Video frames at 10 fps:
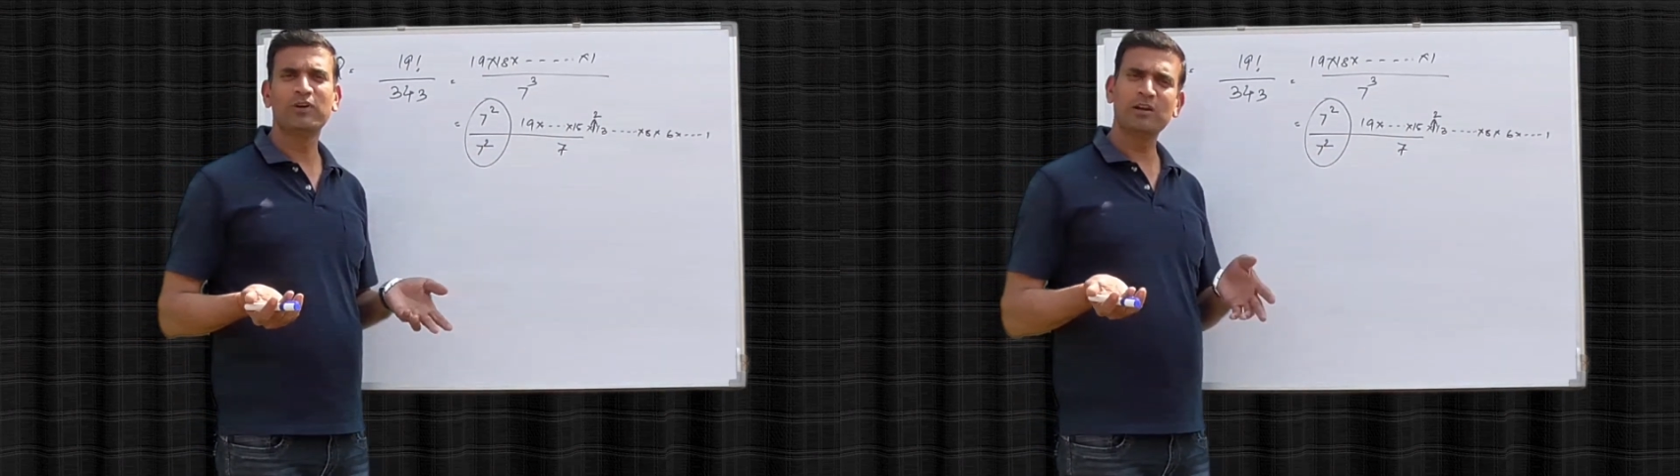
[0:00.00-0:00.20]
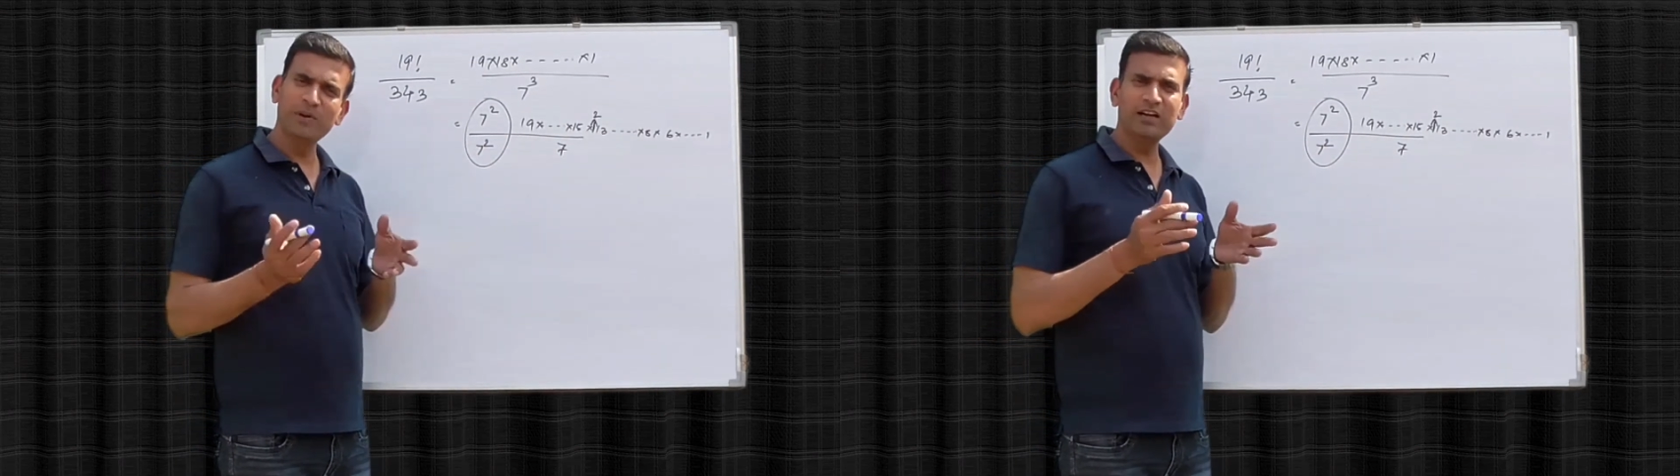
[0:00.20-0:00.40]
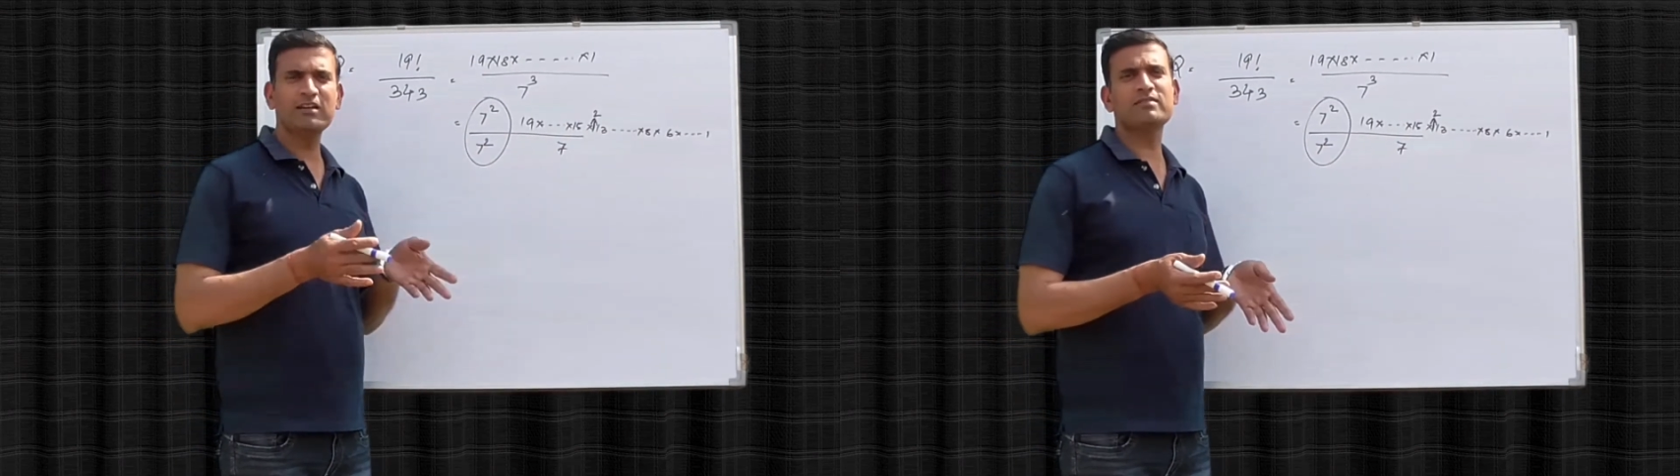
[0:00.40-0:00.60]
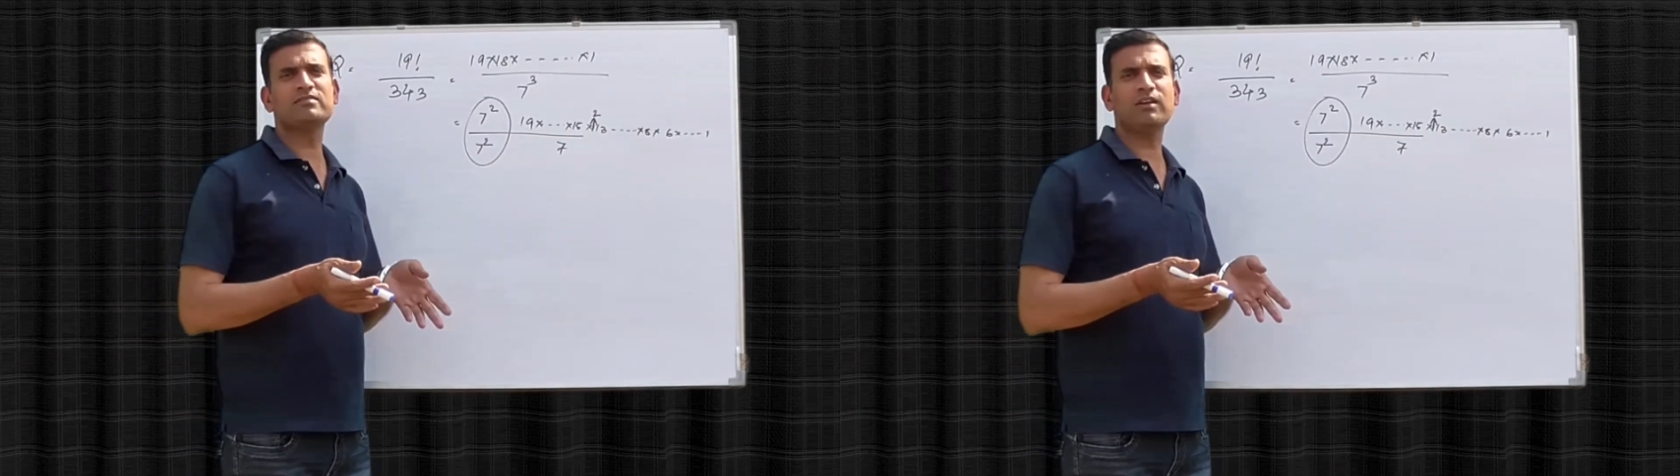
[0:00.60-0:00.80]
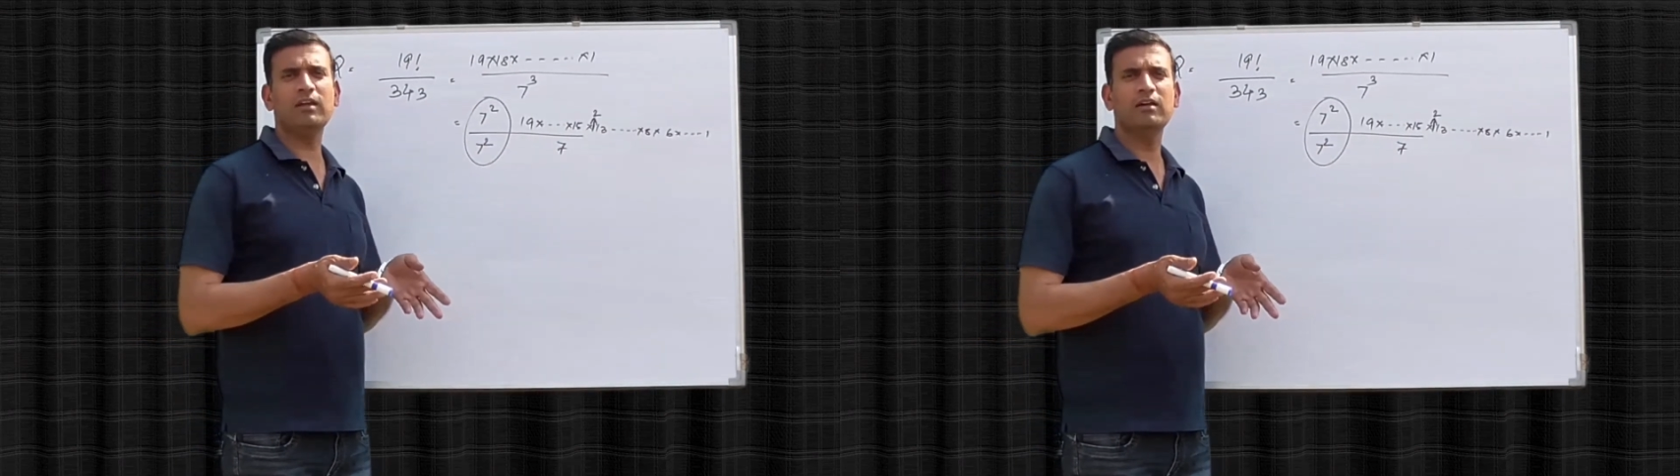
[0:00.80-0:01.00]
remainder is
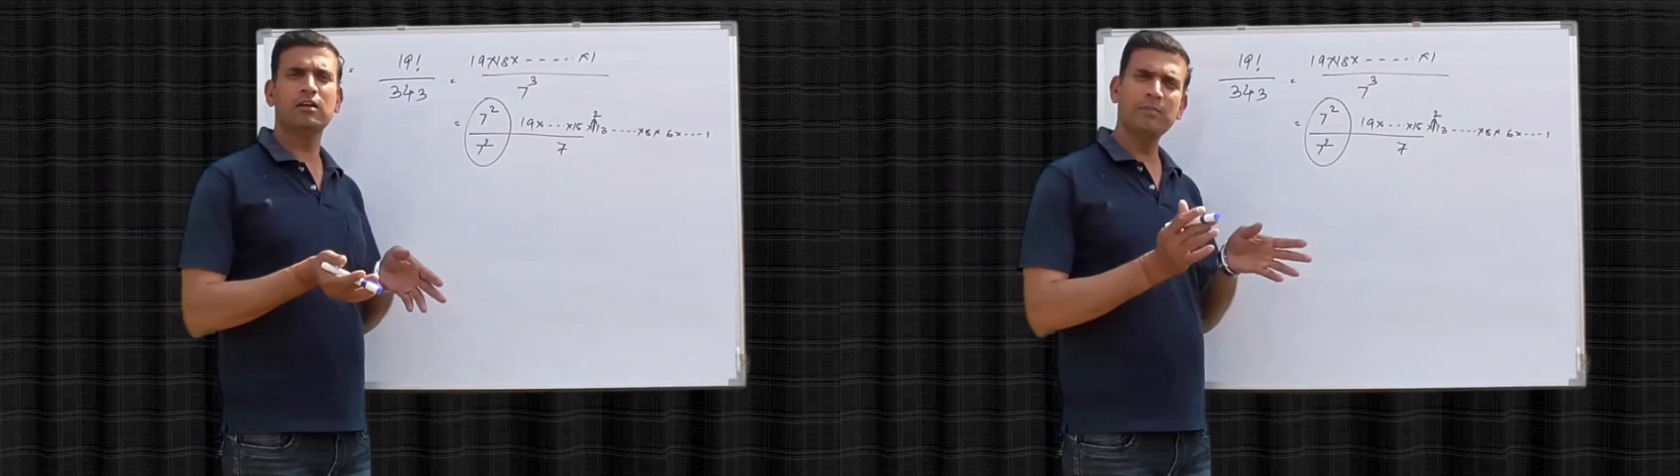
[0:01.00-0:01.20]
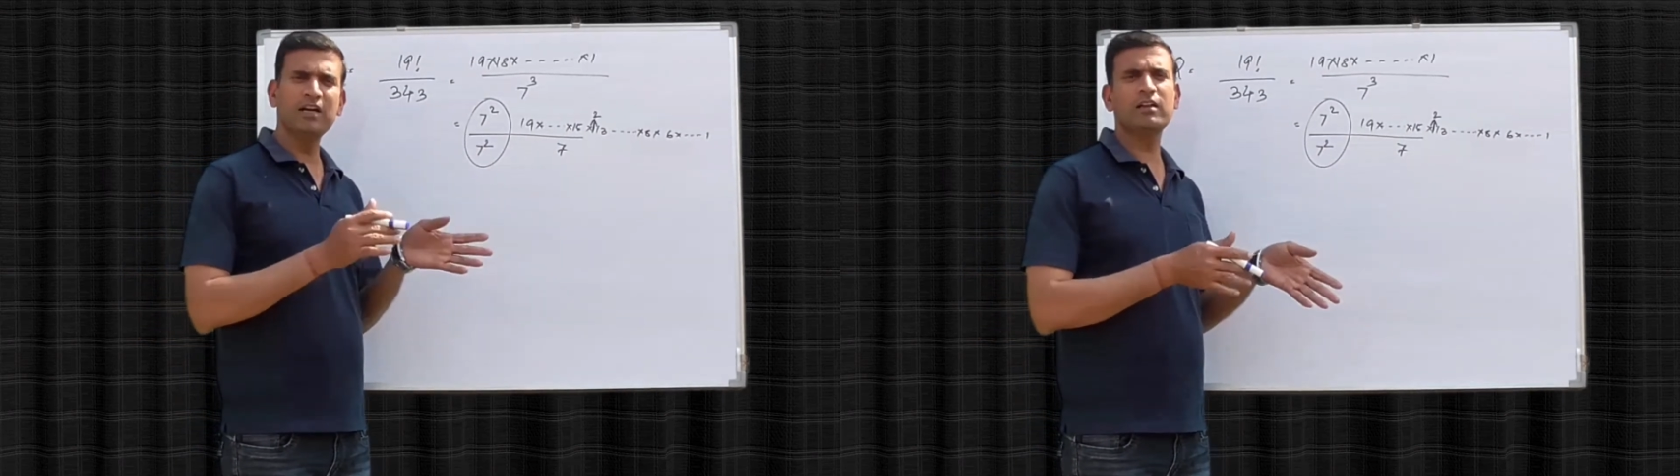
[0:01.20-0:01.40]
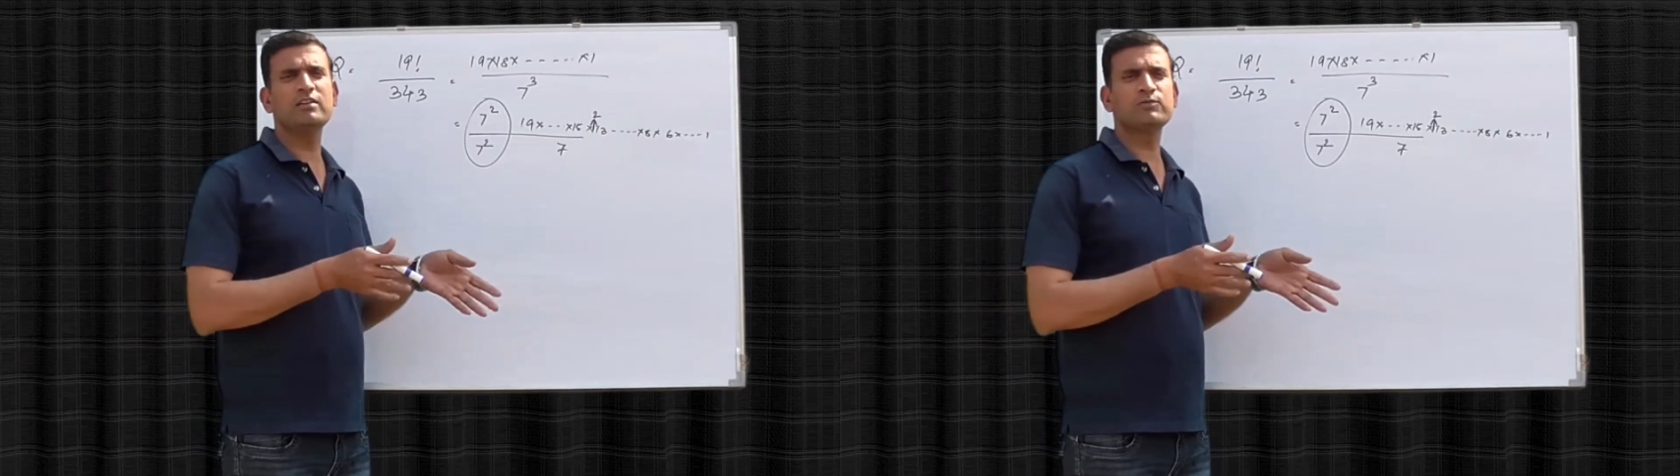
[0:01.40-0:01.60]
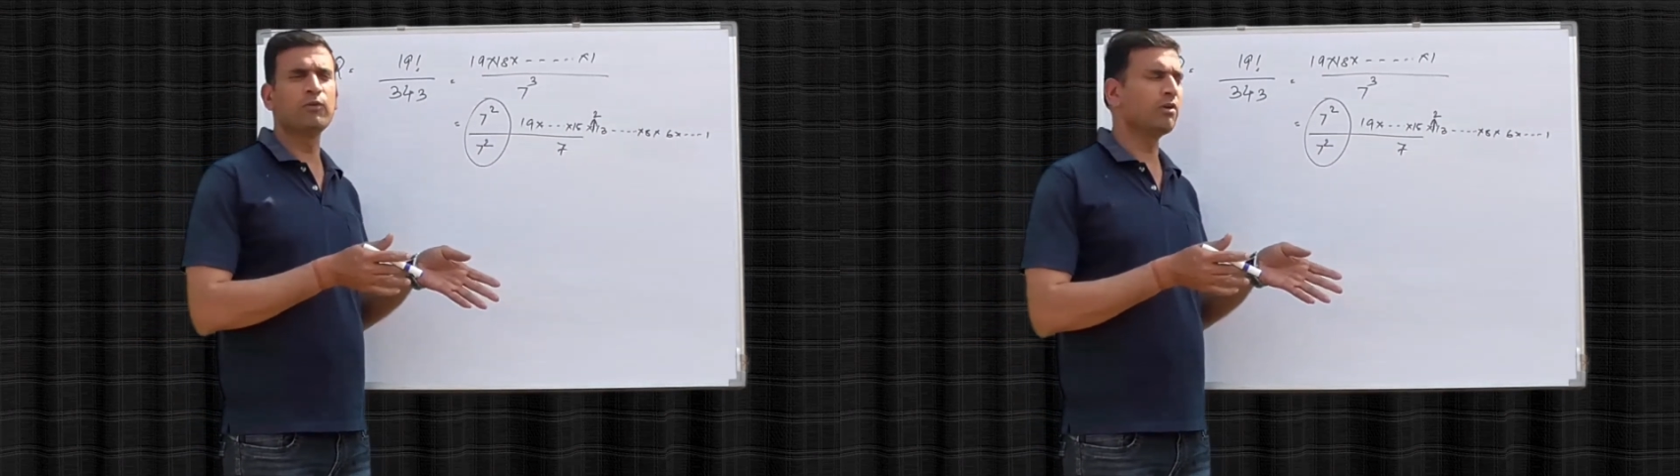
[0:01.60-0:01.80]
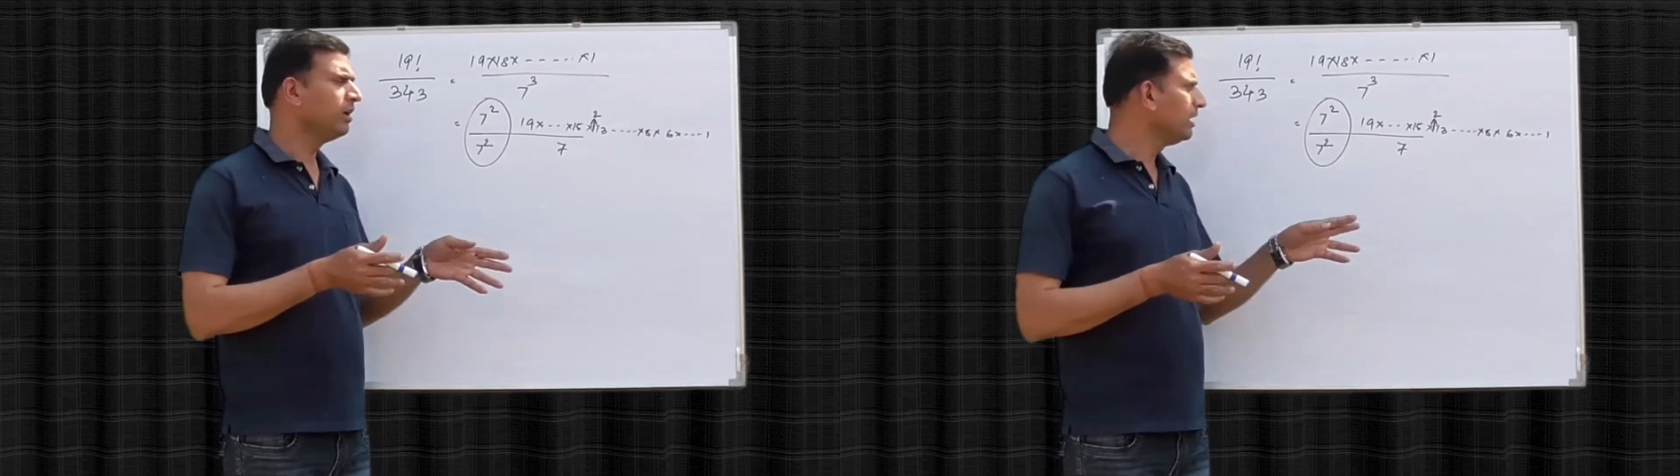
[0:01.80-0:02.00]
3, remainder is
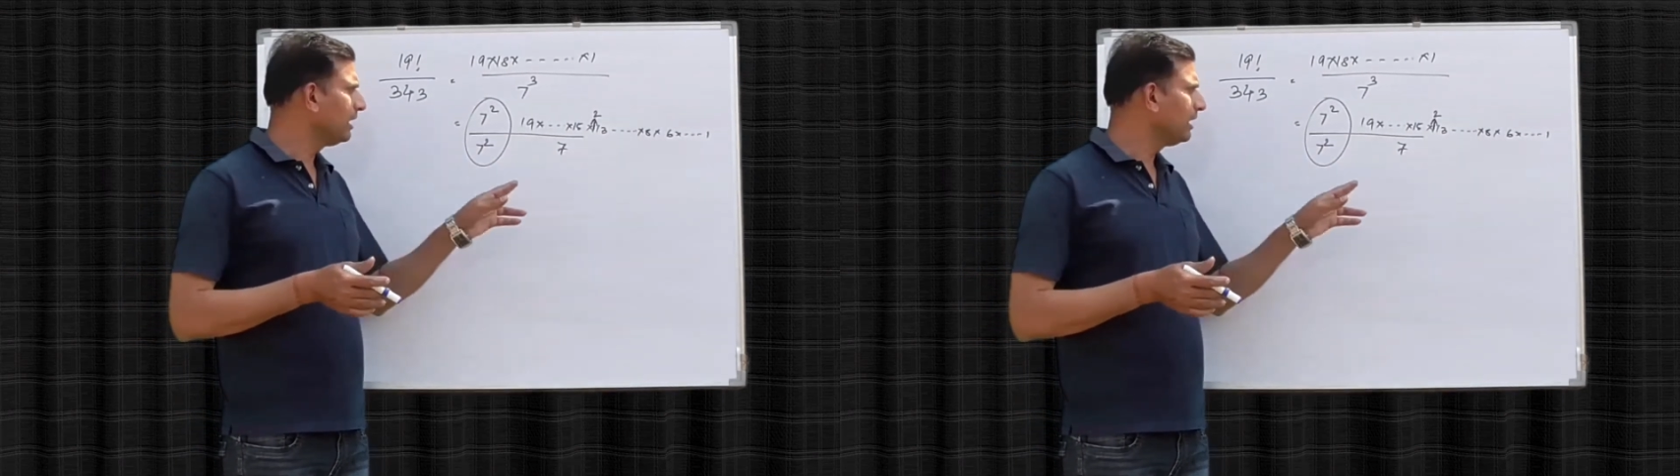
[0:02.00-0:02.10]
4.